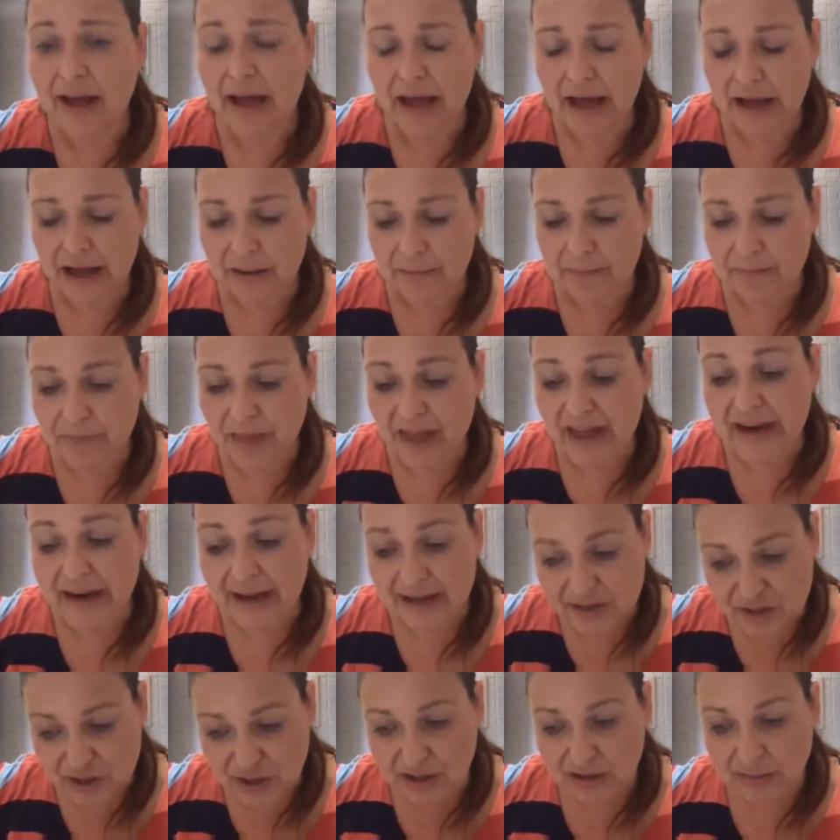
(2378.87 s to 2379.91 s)
And
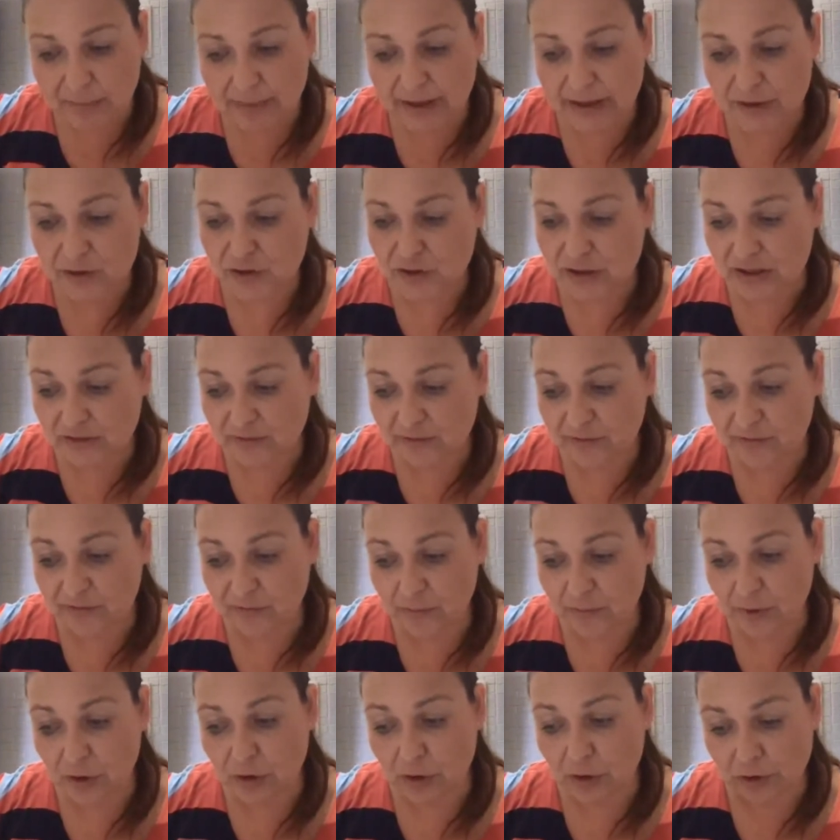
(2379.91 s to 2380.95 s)
as you can imagine,
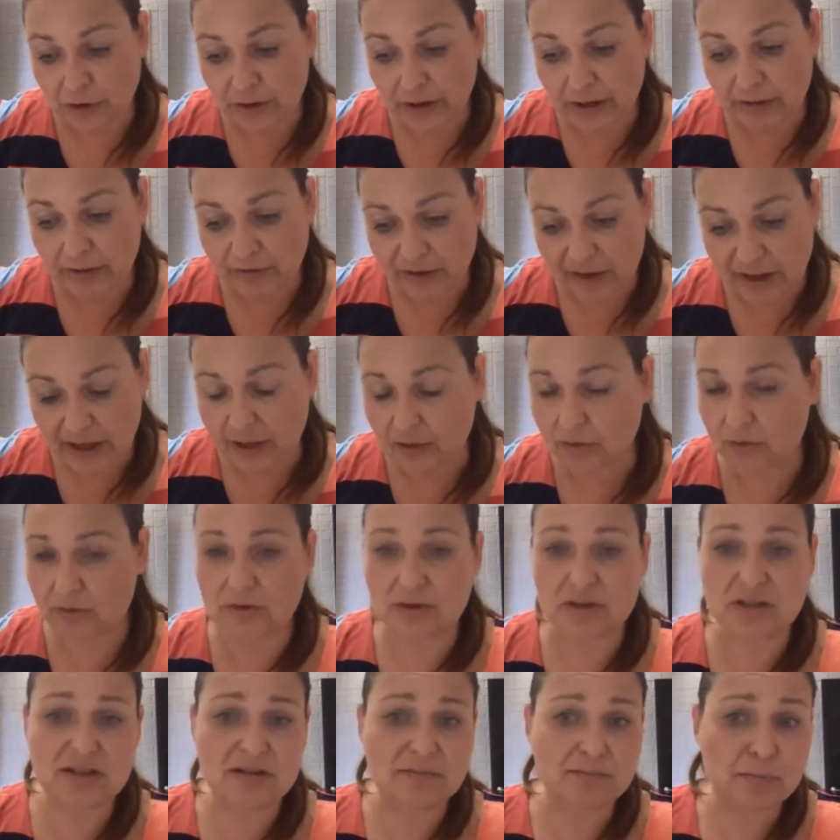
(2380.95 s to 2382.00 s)
if you get on
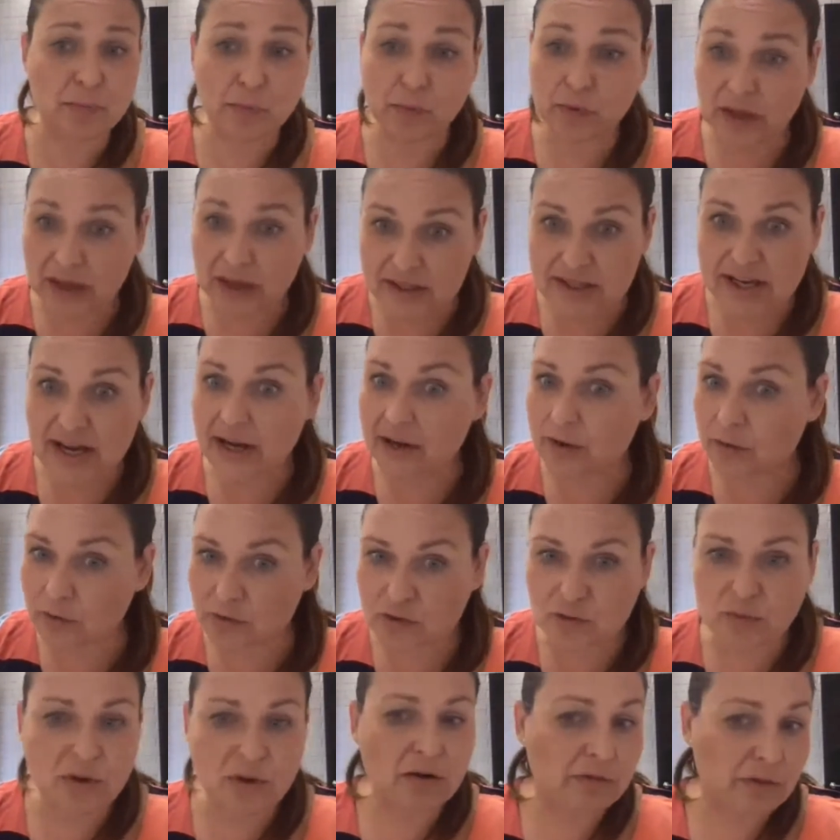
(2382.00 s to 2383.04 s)
to more like 10 or
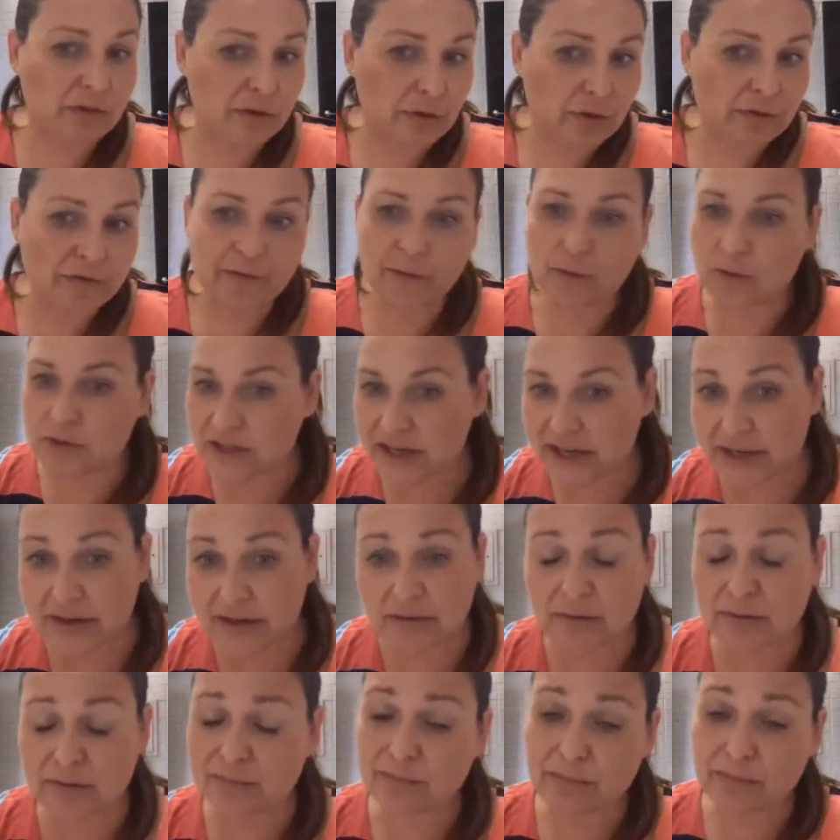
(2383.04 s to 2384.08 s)
12 or 14
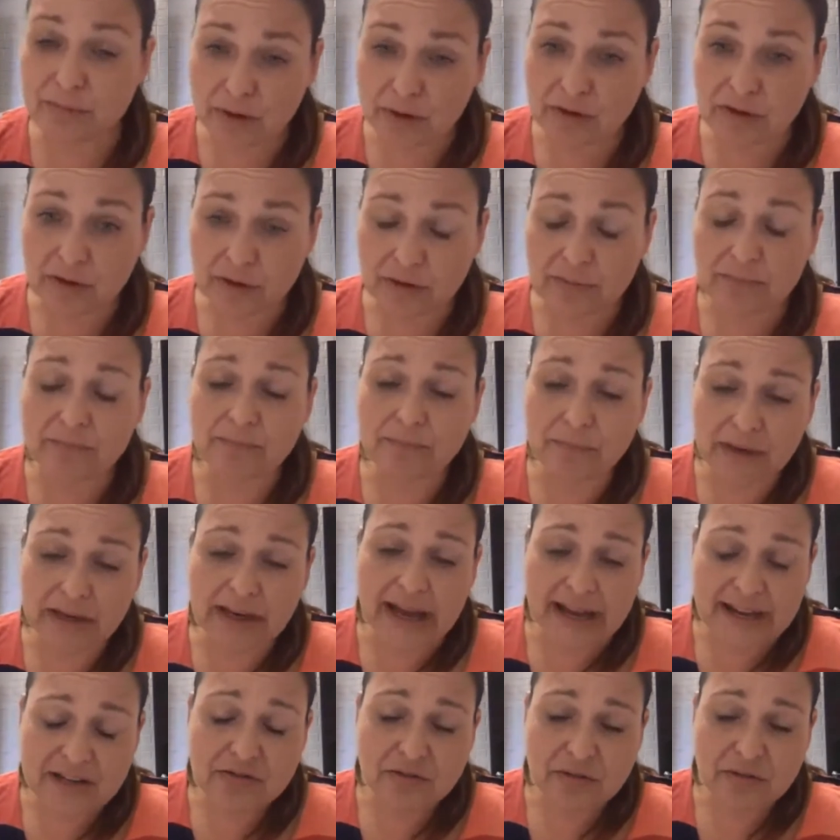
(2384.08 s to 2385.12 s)
or,
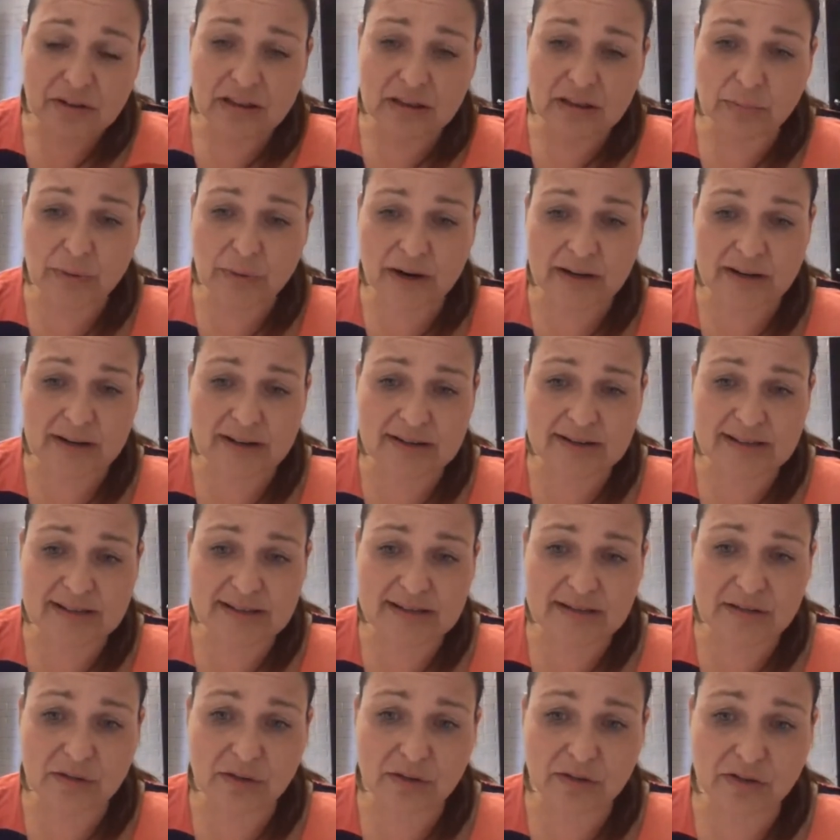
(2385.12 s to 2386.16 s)
later in the pregnancy as
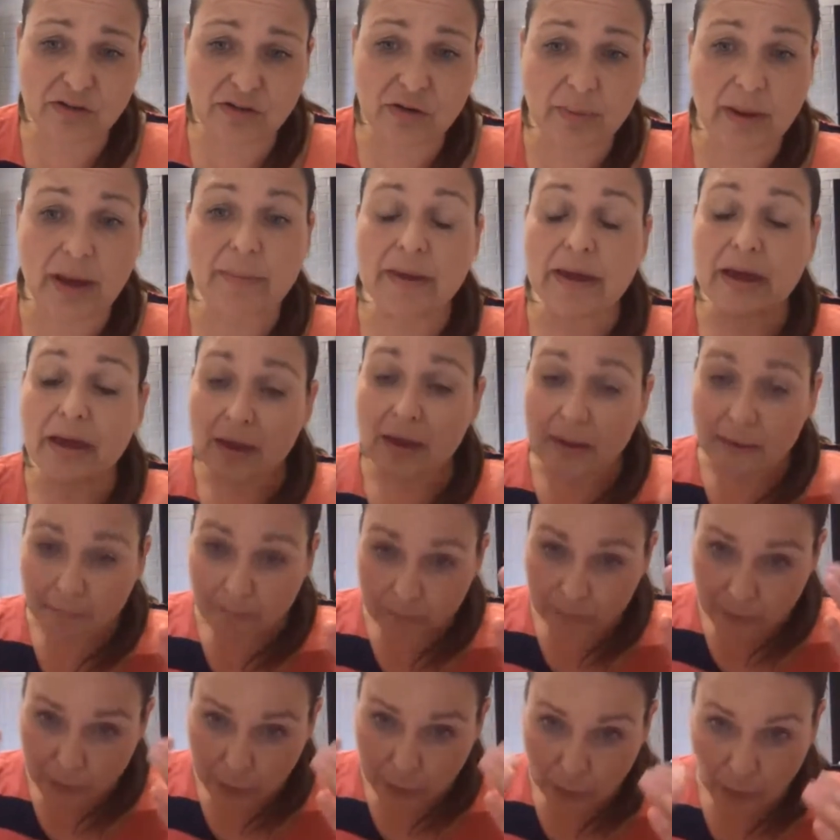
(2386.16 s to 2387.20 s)
an osteo baby,
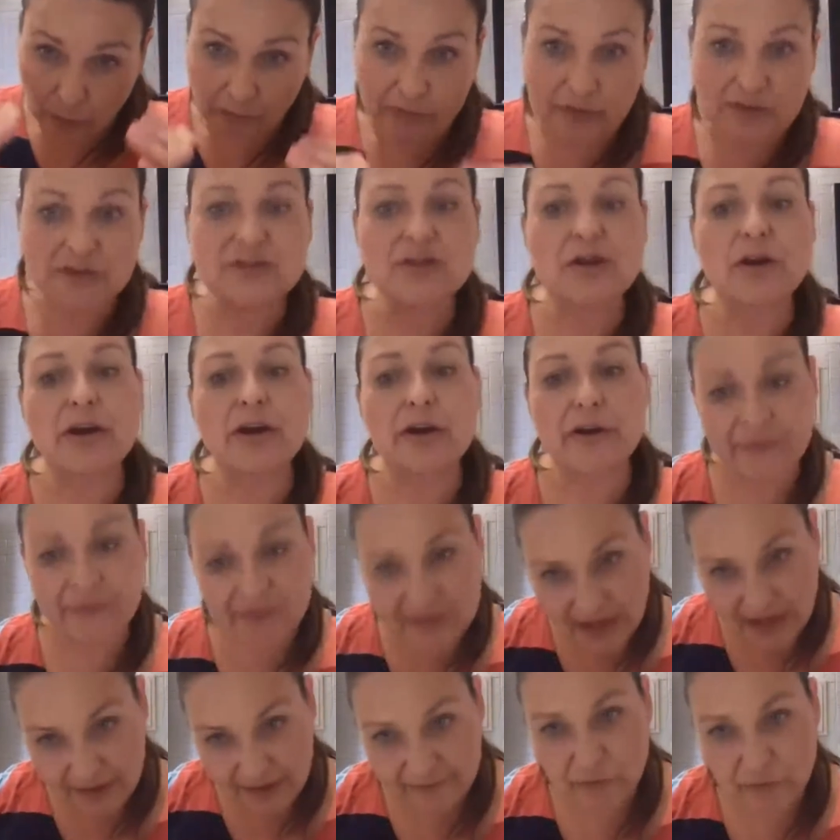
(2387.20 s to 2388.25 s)
your
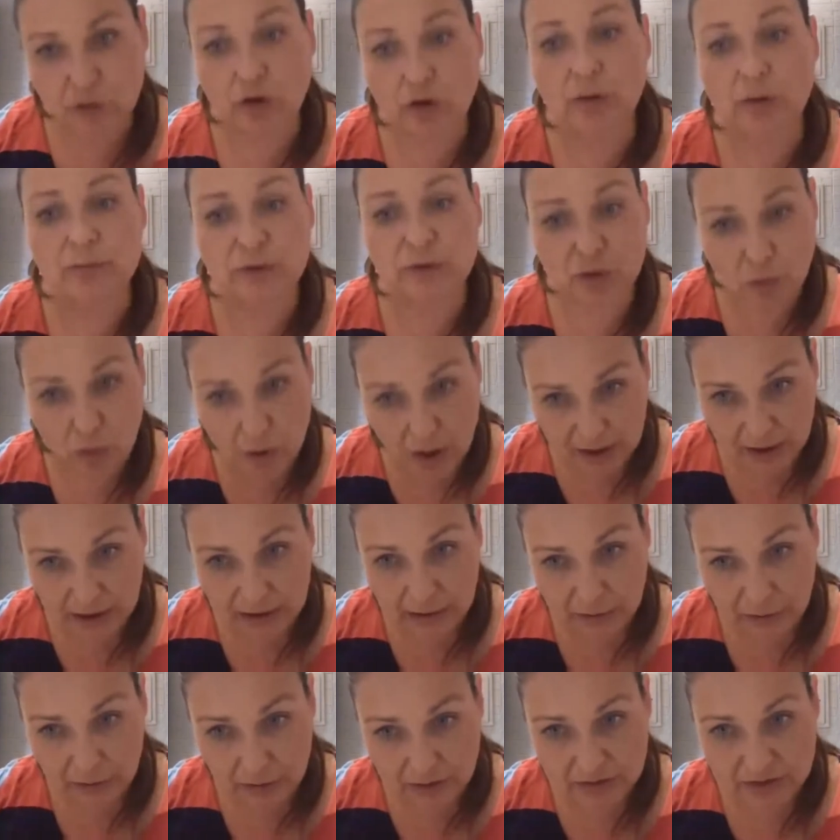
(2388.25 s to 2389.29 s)
reserves have dropped quite a
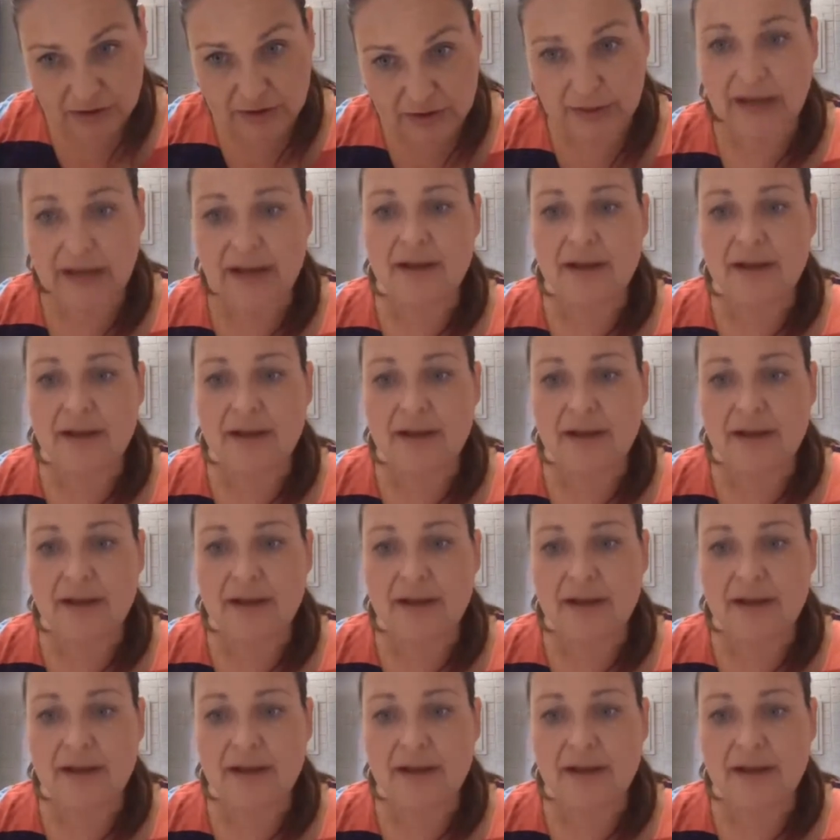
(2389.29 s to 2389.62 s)
lot.